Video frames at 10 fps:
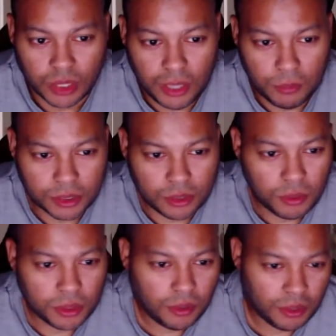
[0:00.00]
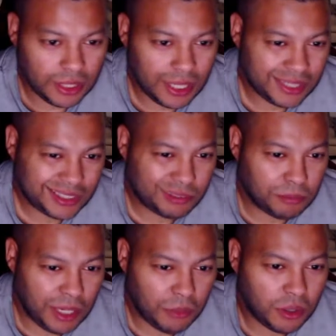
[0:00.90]
Hey, what's going on, guys? It's
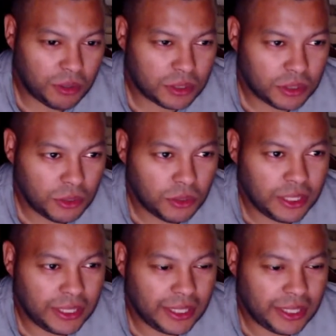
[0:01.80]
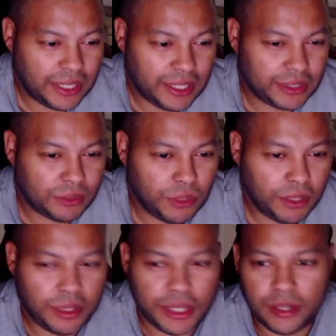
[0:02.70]
Manuel Godoy, and we
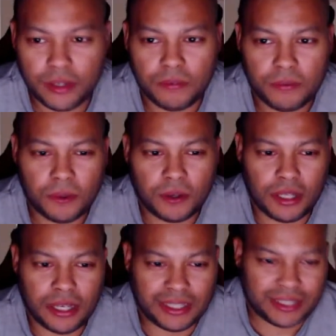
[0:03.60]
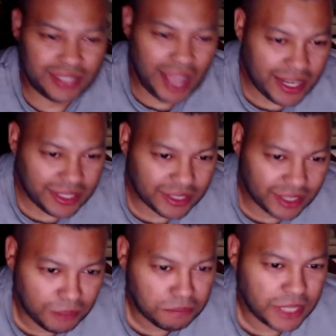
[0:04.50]
are here for a status
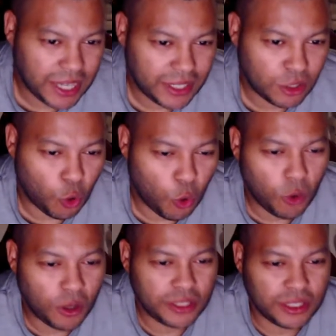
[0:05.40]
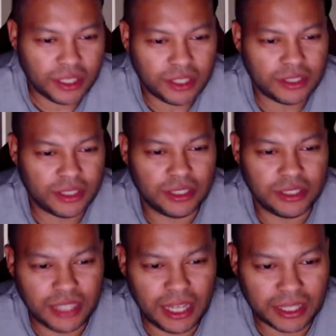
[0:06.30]
update on the
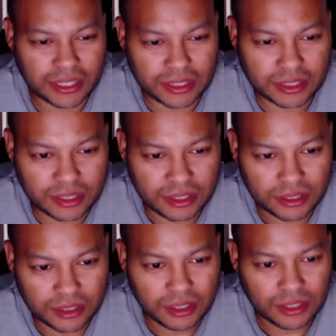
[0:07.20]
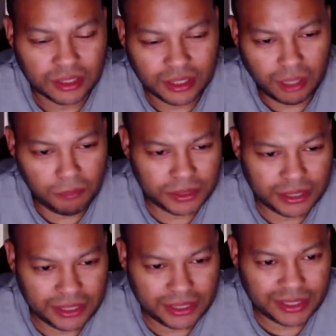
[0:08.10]
next
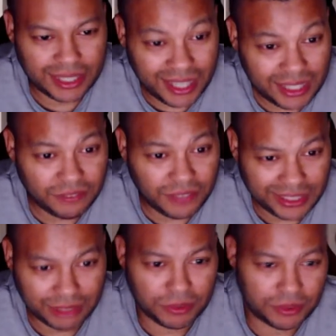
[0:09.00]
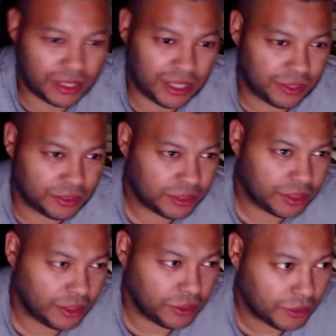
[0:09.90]
competition and investment round.
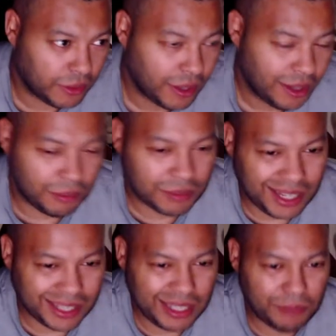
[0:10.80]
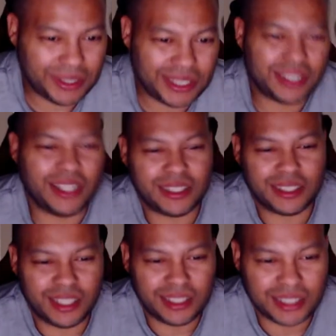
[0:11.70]
So I'm kind of keeping this hush
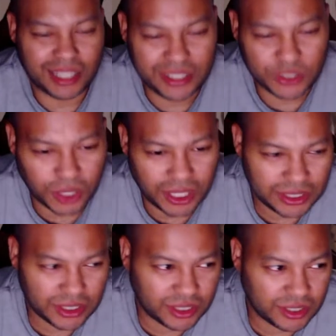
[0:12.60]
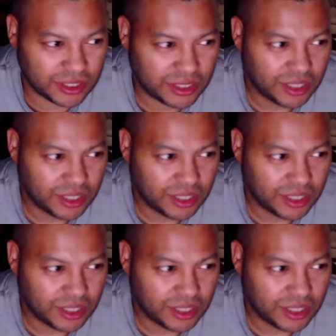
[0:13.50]
hush. I ain't trying to